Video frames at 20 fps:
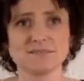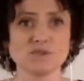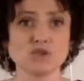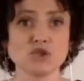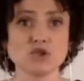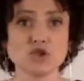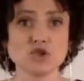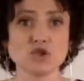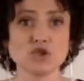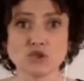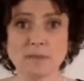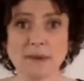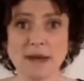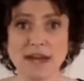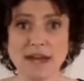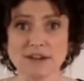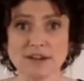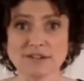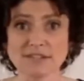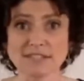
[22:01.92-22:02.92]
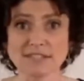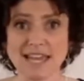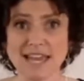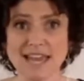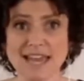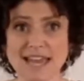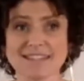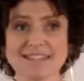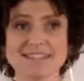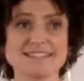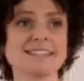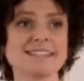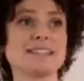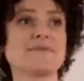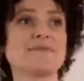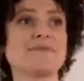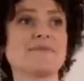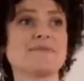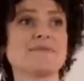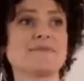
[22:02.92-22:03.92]
Choose your battles, I guess.
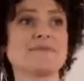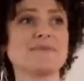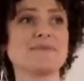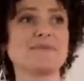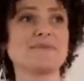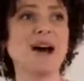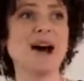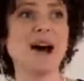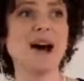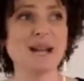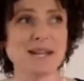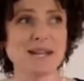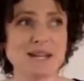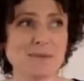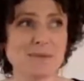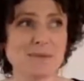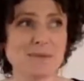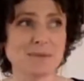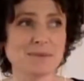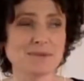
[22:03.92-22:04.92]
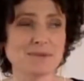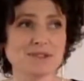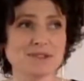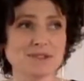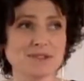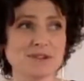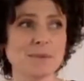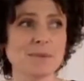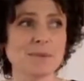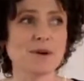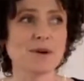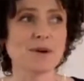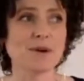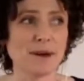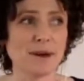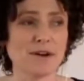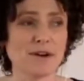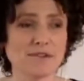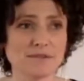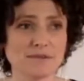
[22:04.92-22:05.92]
Honey and maple syrup are
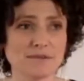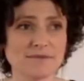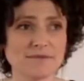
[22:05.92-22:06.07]
about